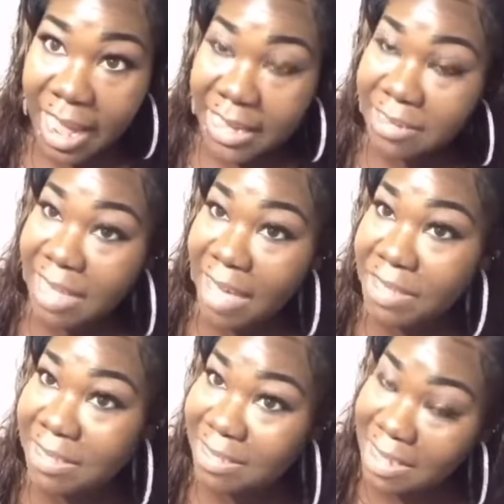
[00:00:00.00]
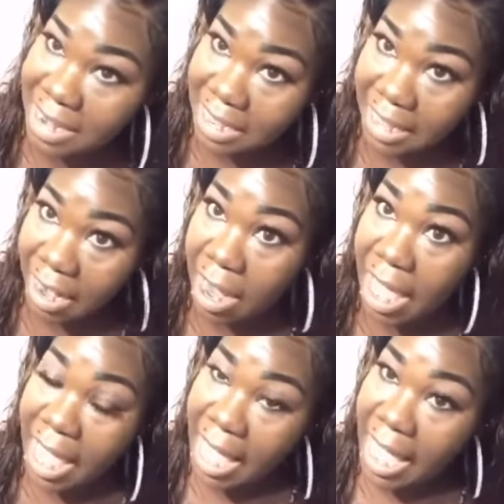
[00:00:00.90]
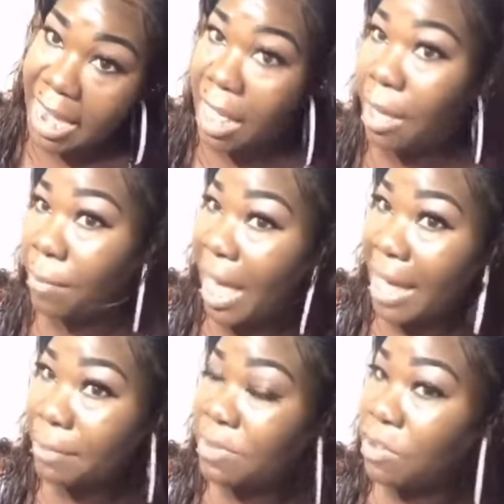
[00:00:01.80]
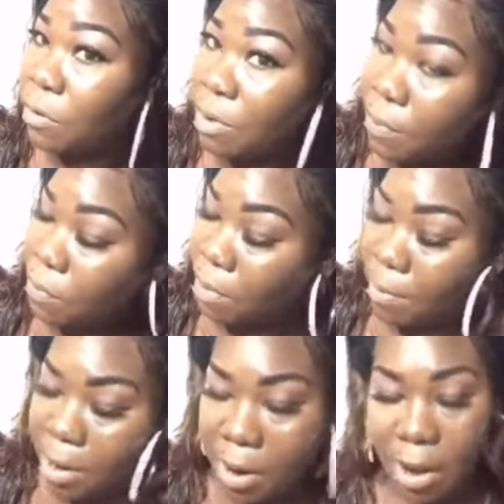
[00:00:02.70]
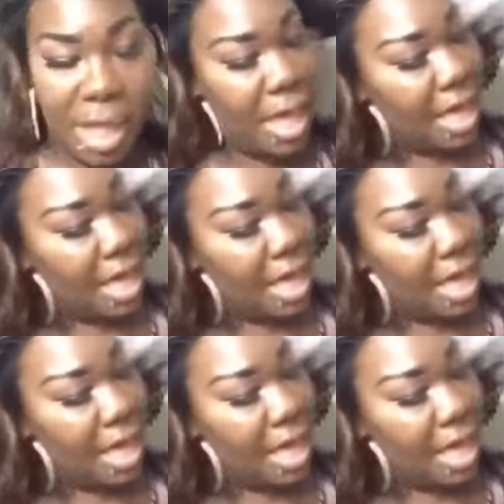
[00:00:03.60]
I just have it sitting there, and I sewed the perimeter.